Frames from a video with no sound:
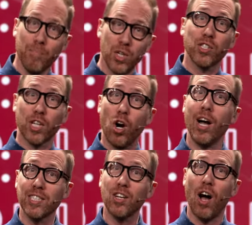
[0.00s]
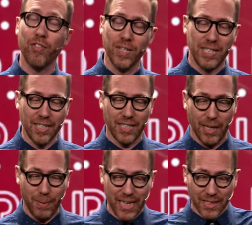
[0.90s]
there's a cost to
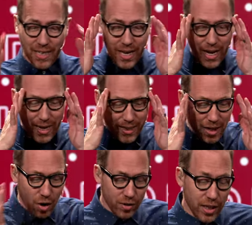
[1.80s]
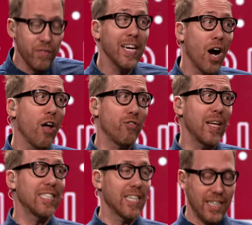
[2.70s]
authenticity because, you know, living
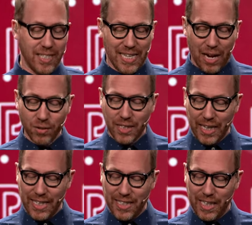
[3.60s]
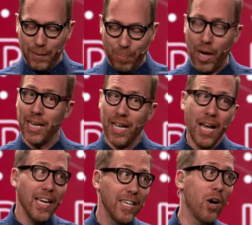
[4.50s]
authentically sounds easy, but
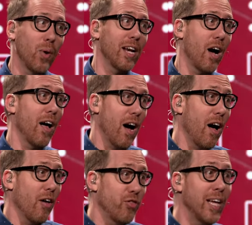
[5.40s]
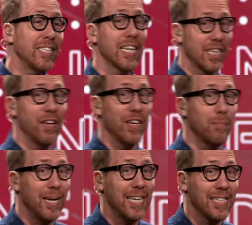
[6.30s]
you know what? Authentic
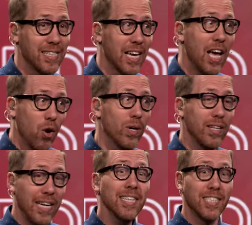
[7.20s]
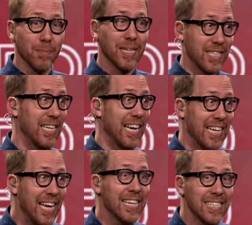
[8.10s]
living means intimacy.
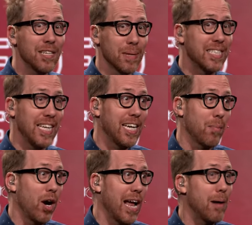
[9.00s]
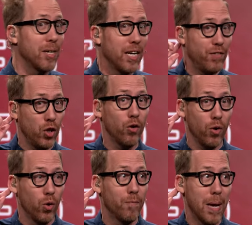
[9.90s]
And intimacy, come on, how many of you
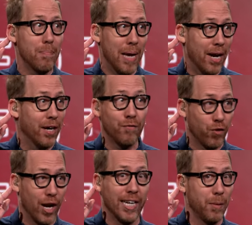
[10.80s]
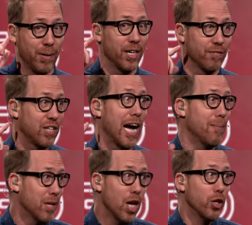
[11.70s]
who have been married for any period of
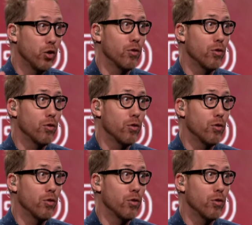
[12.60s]
time, you